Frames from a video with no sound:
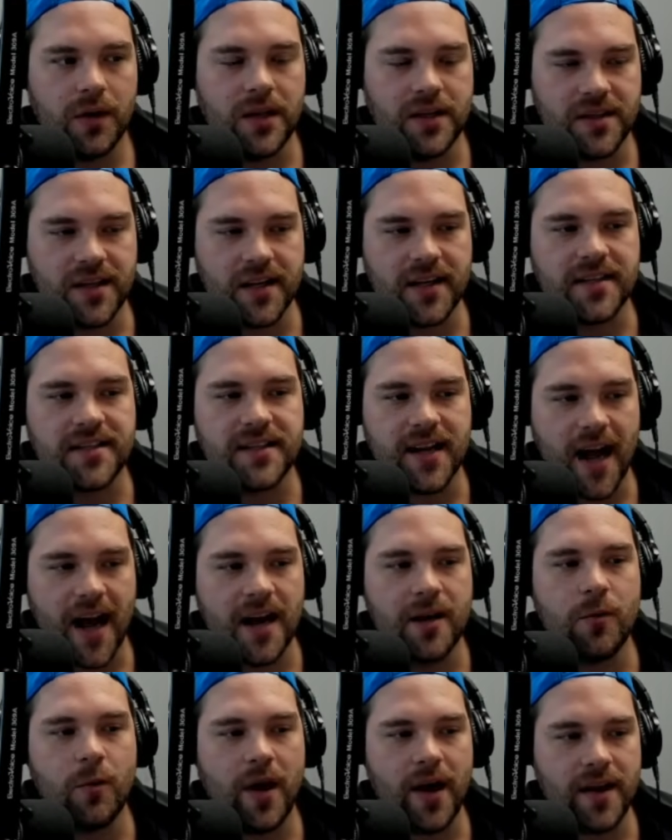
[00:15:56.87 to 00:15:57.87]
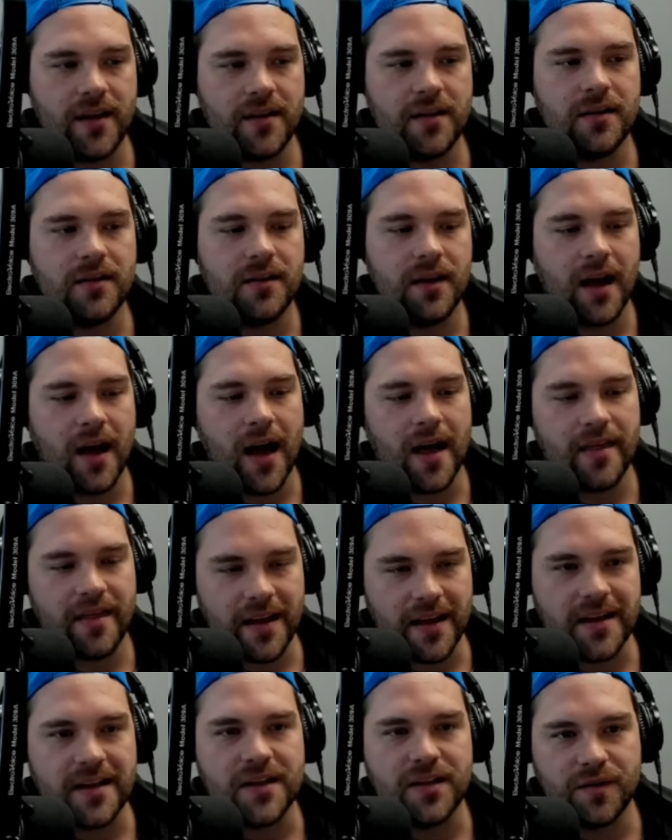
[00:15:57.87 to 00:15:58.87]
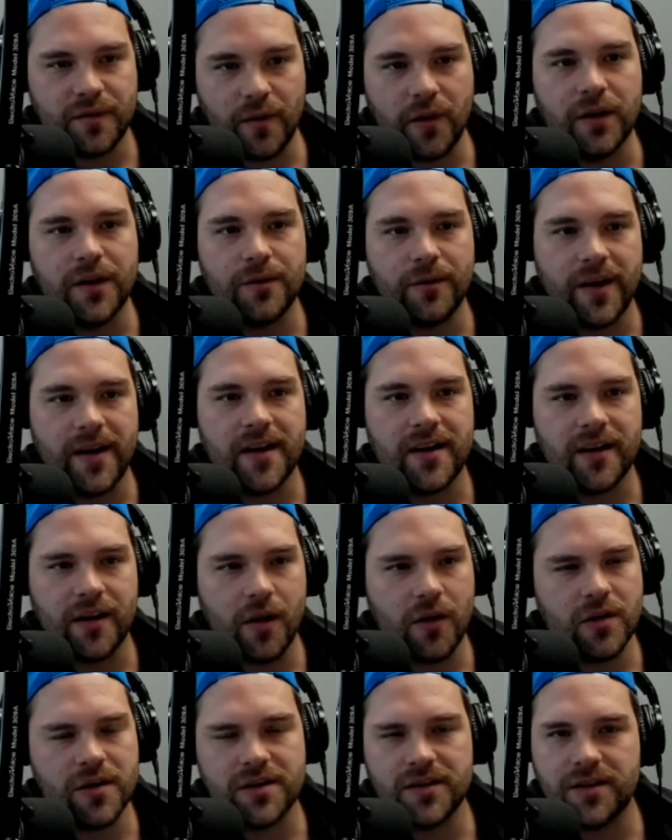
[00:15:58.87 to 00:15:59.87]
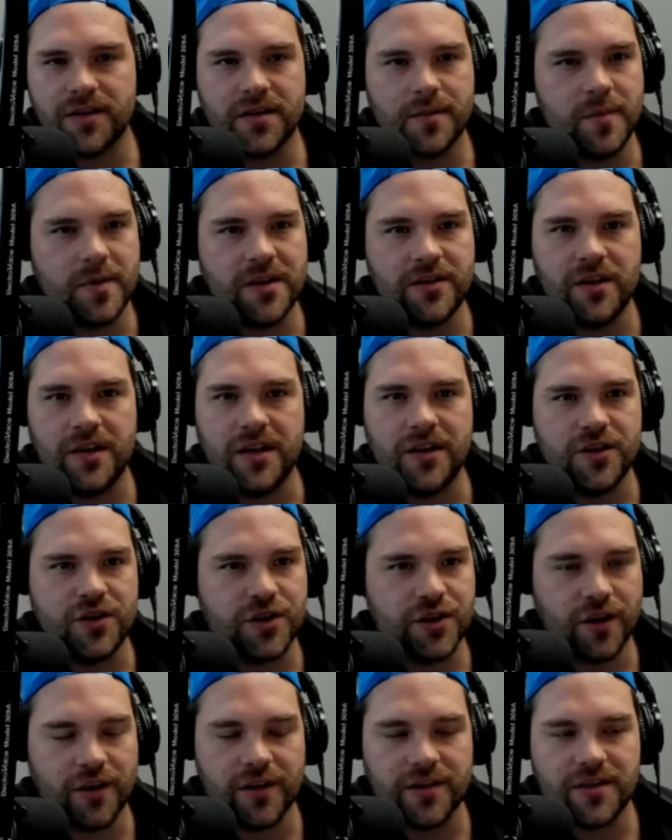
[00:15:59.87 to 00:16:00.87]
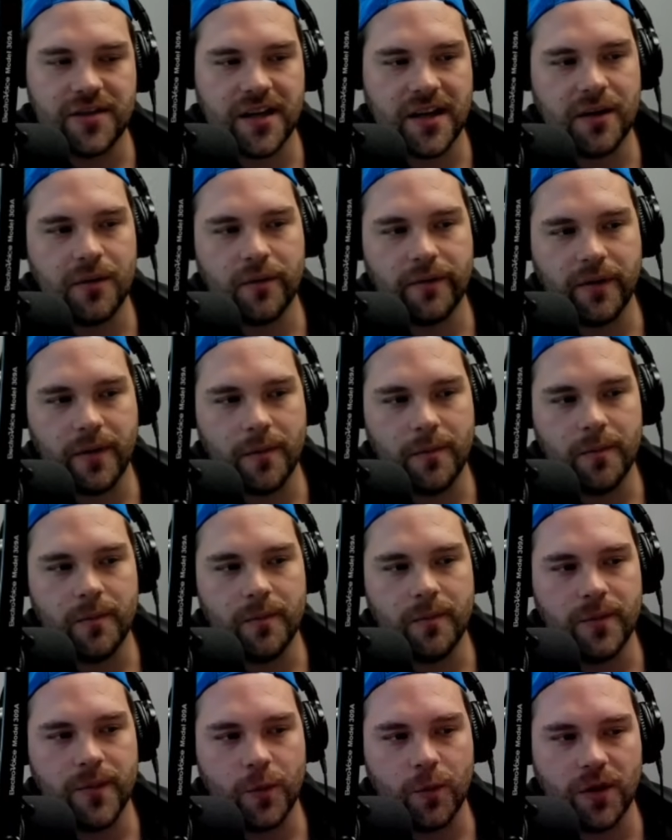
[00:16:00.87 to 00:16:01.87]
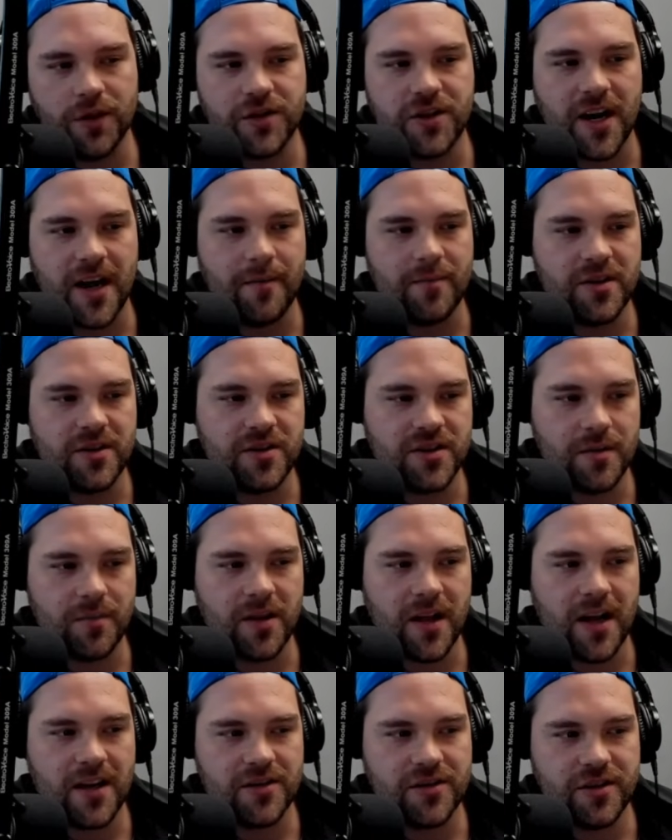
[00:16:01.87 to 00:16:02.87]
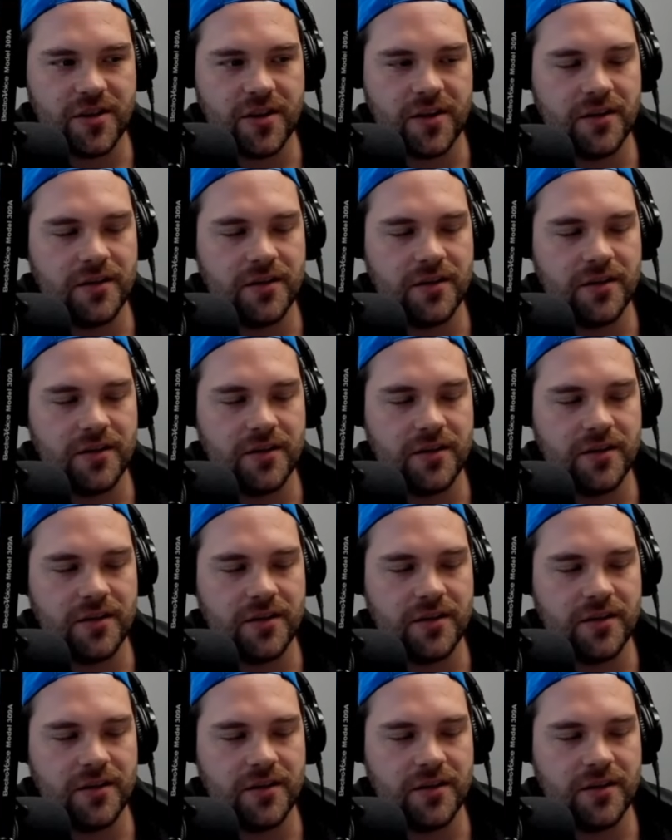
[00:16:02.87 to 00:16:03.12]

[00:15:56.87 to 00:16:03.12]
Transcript: He's going to sign when I think he's fully ready to go, because there's some insurance thing from the World Championship last year.